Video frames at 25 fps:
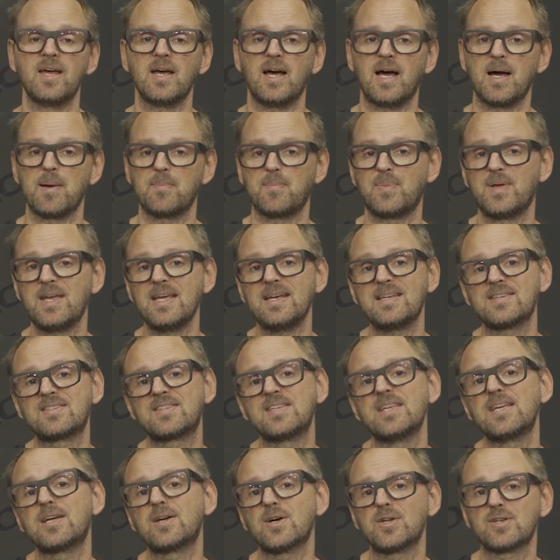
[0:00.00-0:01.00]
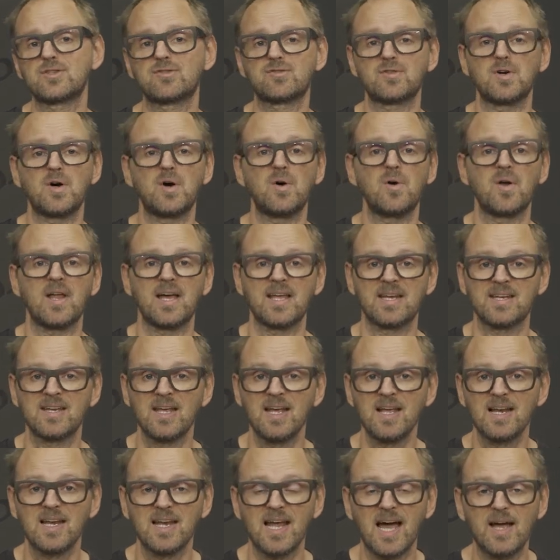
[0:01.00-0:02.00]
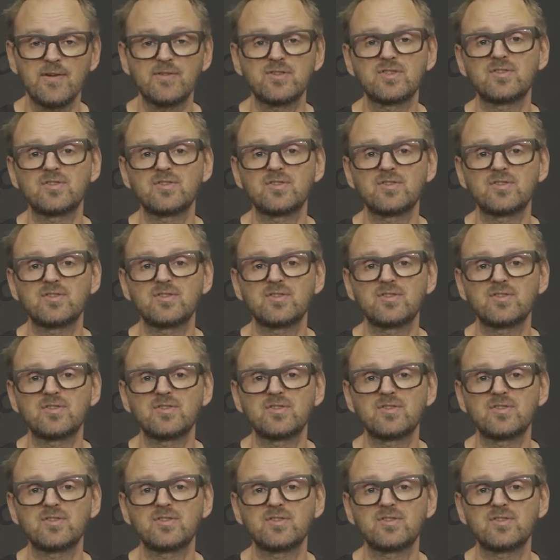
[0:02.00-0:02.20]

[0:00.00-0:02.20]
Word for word: uh, PTZ control and live